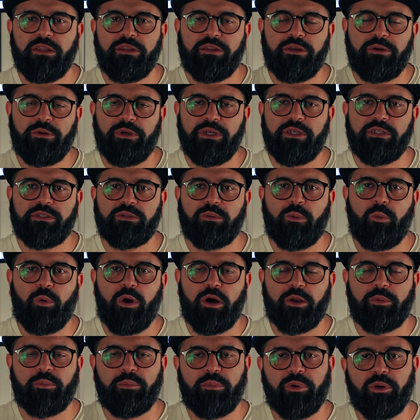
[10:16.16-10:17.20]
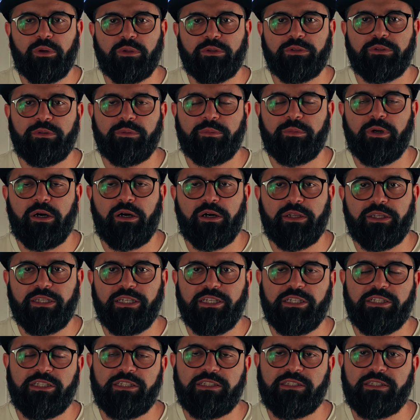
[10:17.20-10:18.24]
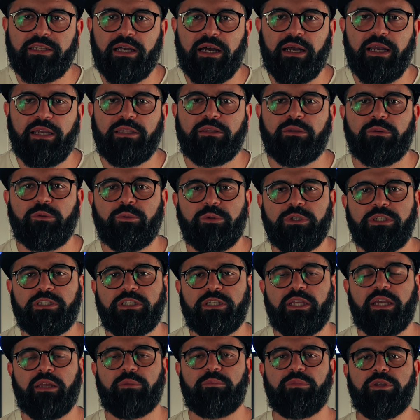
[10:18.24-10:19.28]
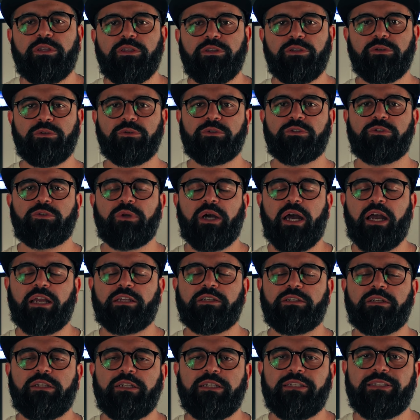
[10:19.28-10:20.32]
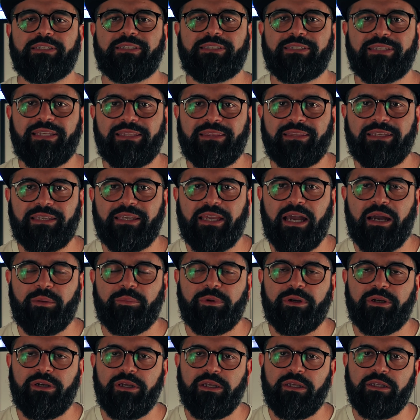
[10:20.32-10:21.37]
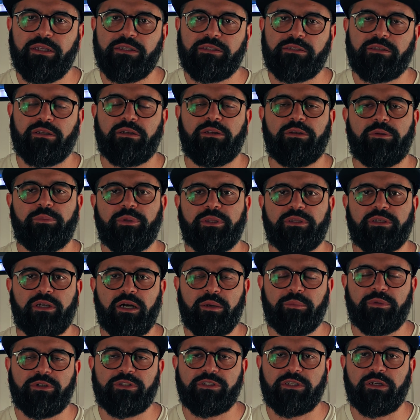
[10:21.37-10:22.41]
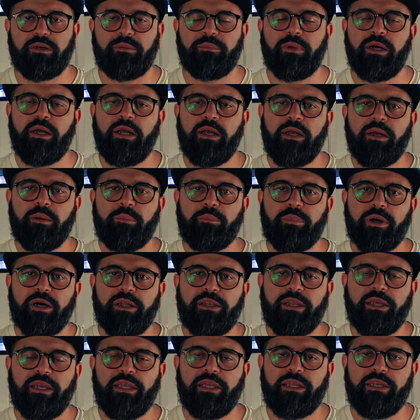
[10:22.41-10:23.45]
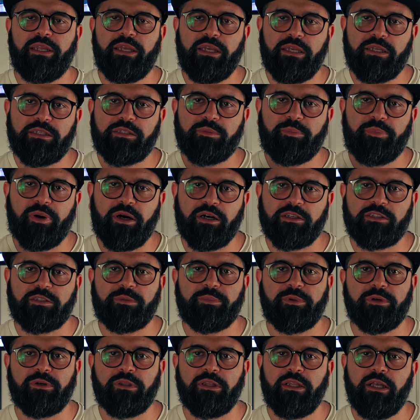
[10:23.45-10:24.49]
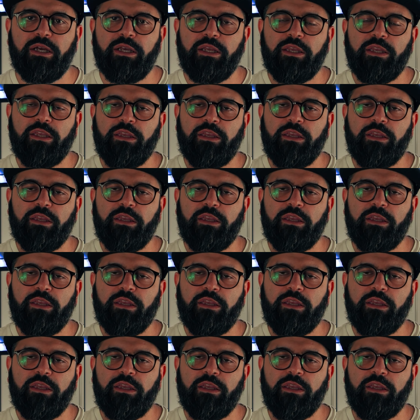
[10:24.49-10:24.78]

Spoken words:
There is one bolt on each side which can be used to actually set the camber. It's a little bit cumbersome, but it is possible.